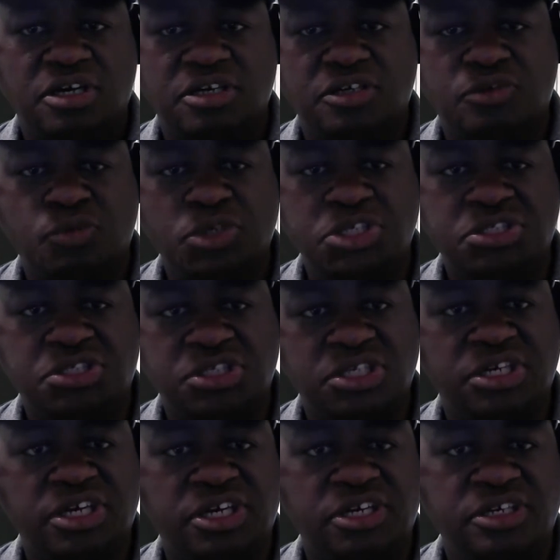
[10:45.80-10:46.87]
we still
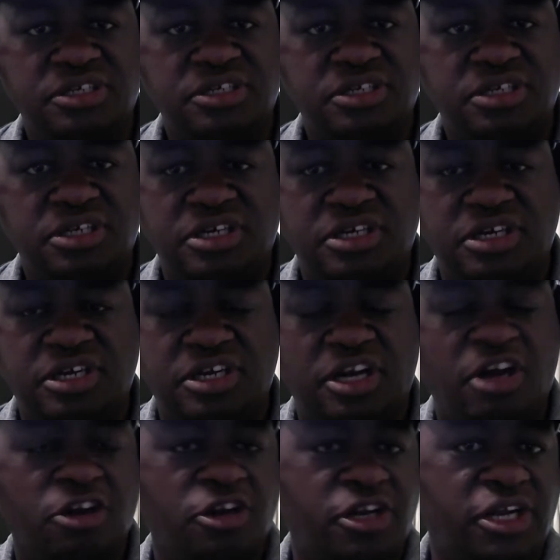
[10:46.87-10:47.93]
had, and
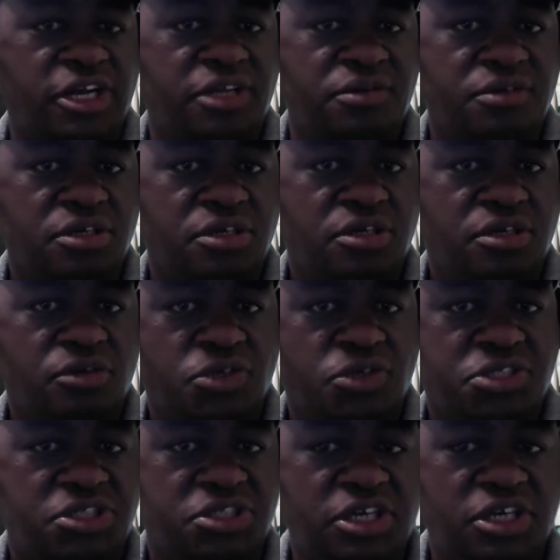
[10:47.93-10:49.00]
all of that, we
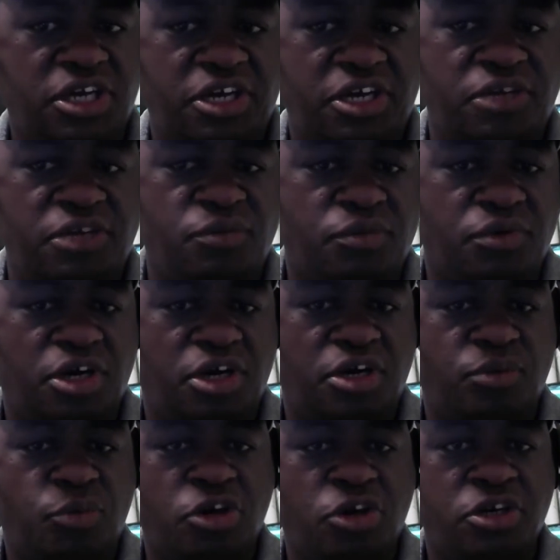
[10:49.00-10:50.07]
still had
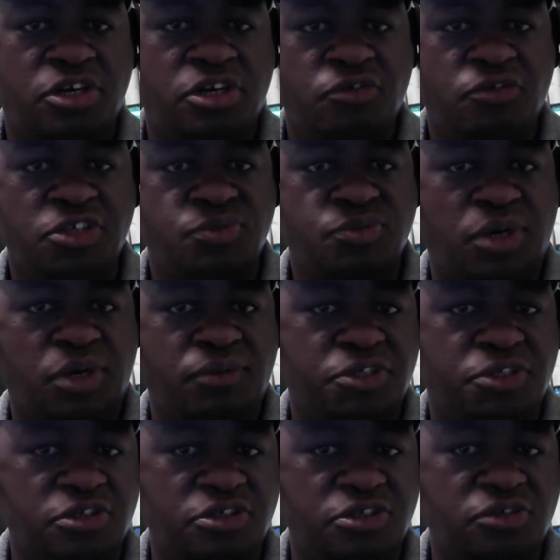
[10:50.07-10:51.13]
more than a reasonable
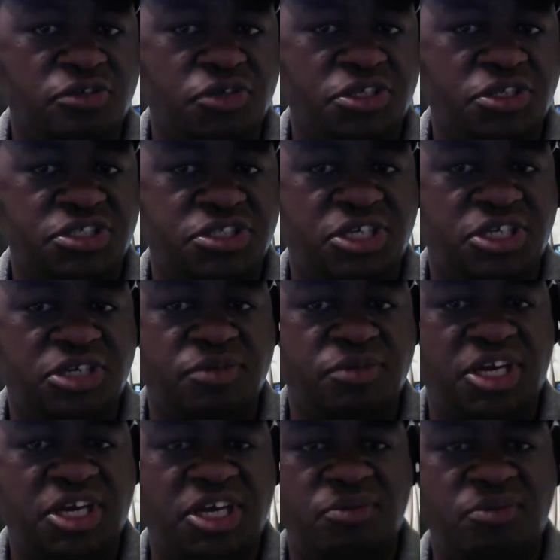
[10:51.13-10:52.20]
opportunity to win this damn
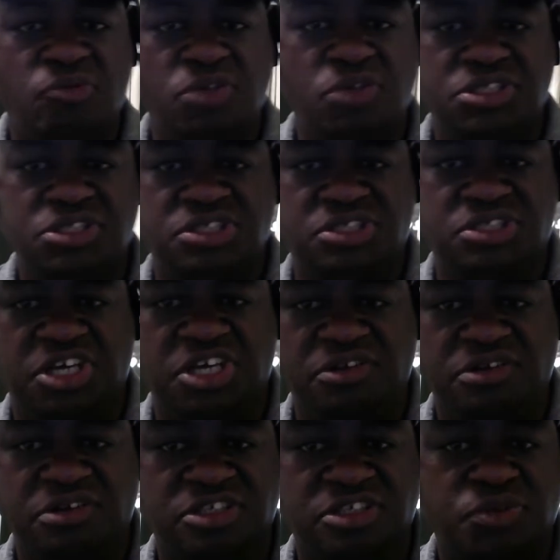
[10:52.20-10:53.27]
game, and we just
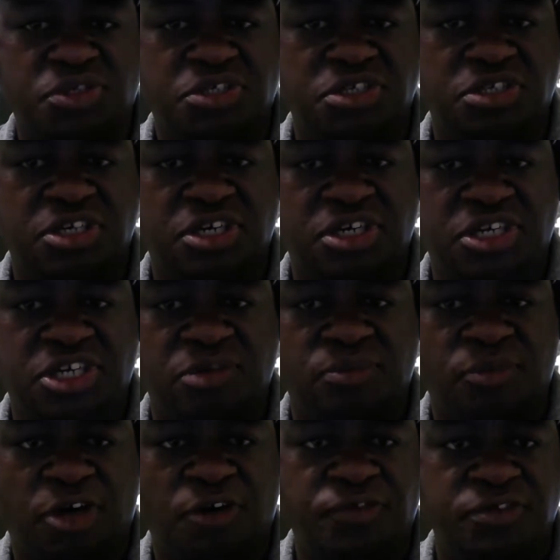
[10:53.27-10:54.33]
didn't because we couldn't get our
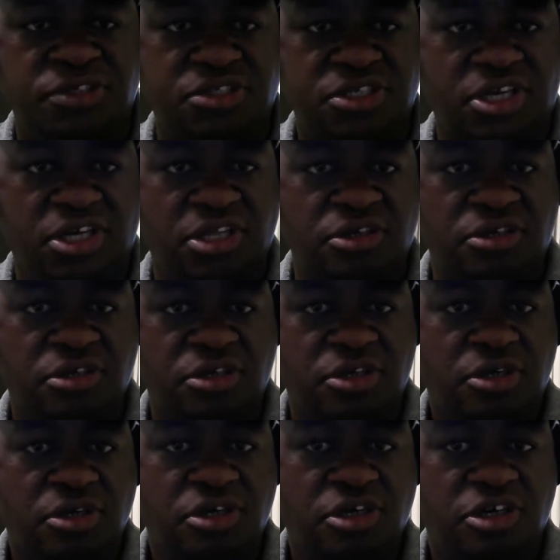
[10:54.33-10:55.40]
damn offense together,
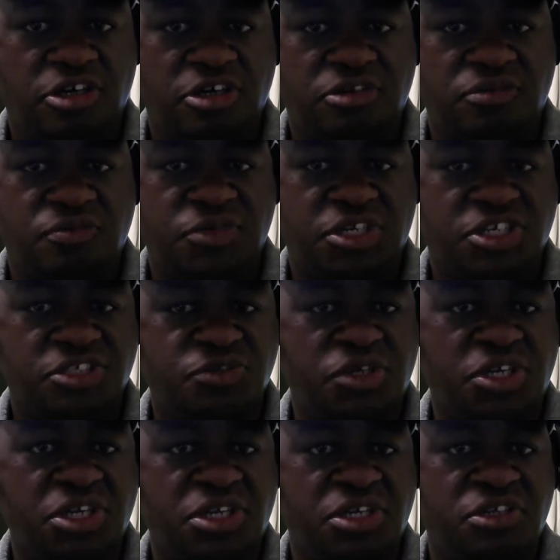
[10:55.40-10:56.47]
because we
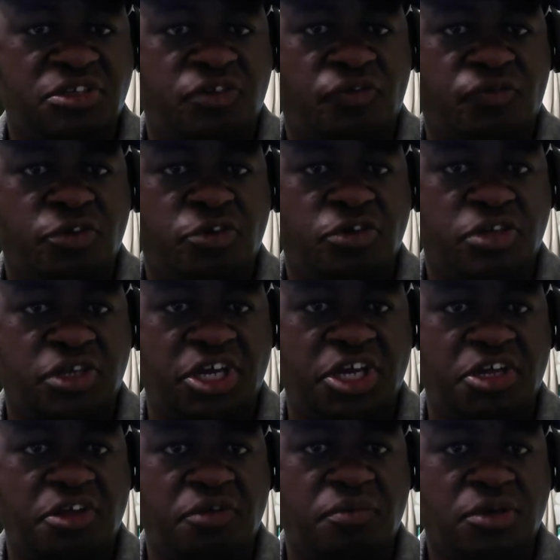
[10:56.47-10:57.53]
didn't get into a flow of the
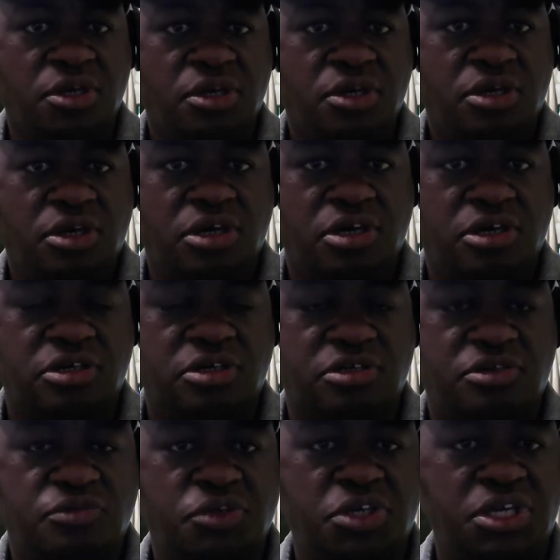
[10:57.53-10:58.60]
game.
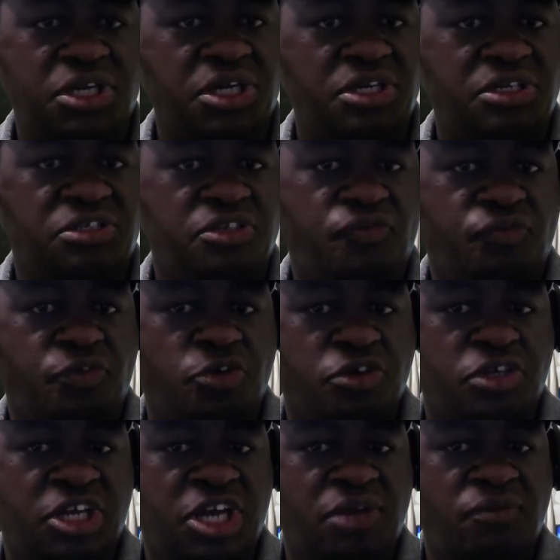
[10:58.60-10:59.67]
We didn't get into a flow of
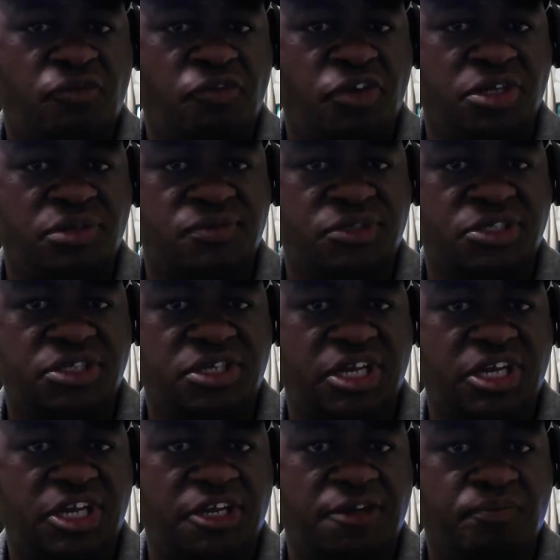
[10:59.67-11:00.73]
the game, rhythm of the
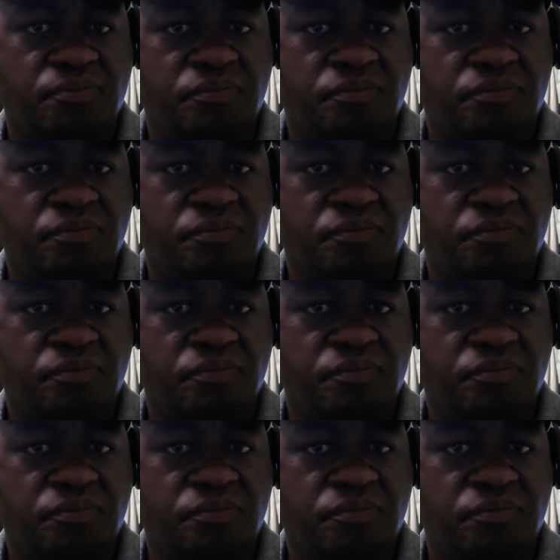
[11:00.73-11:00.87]
game,